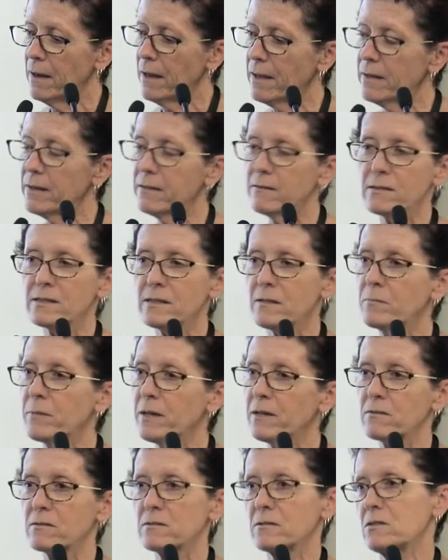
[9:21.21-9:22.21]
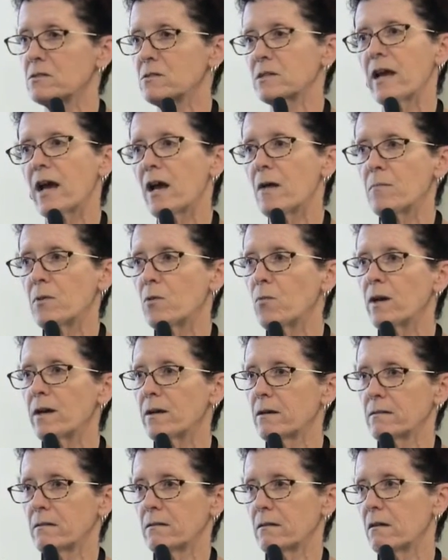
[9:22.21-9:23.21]
And there are some battles that just can't be
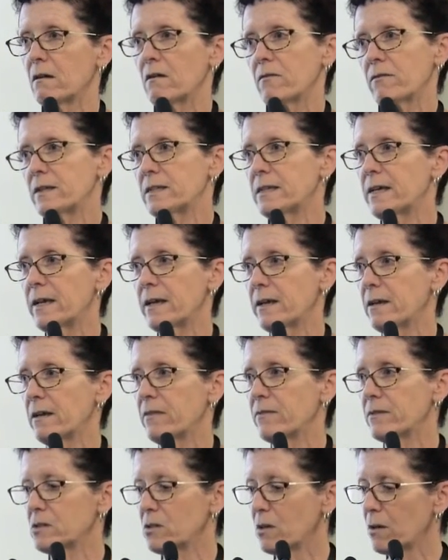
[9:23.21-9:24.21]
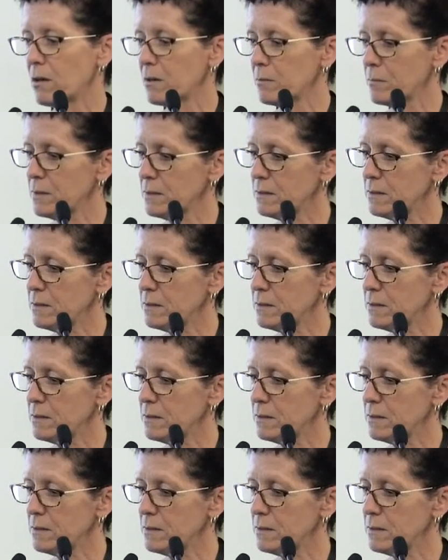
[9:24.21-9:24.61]
won on the day at the time,